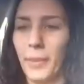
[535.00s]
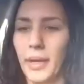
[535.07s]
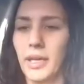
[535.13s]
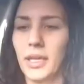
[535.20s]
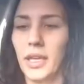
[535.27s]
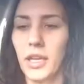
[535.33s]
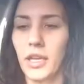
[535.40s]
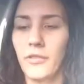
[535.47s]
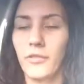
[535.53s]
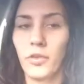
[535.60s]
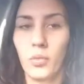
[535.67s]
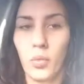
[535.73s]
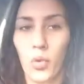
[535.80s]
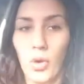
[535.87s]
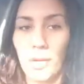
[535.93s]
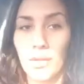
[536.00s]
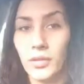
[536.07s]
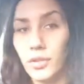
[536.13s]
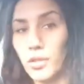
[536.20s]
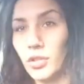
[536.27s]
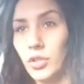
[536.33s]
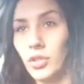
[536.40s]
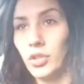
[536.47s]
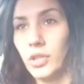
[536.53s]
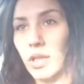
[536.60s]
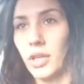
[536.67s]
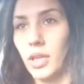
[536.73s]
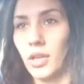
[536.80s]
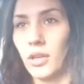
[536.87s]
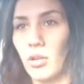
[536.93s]
But yeah, if you want, you
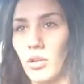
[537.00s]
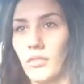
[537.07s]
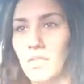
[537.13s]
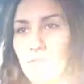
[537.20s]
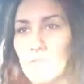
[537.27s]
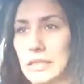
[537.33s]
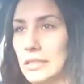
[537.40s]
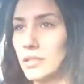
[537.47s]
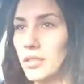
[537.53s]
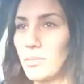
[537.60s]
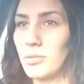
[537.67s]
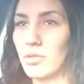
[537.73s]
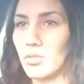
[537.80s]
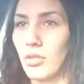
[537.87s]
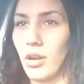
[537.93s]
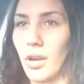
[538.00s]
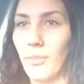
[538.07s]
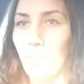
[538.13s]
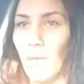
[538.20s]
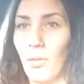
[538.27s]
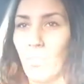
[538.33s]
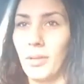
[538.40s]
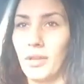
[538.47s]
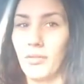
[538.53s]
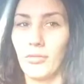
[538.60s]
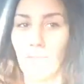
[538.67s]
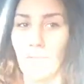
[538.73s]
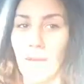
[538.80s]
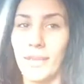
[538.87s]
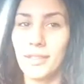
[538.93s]
can obviously subscribe, that would be
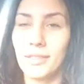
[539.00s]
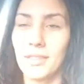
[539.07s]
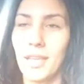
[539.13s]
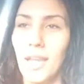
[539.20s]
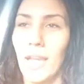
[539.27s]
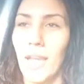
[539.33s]
great.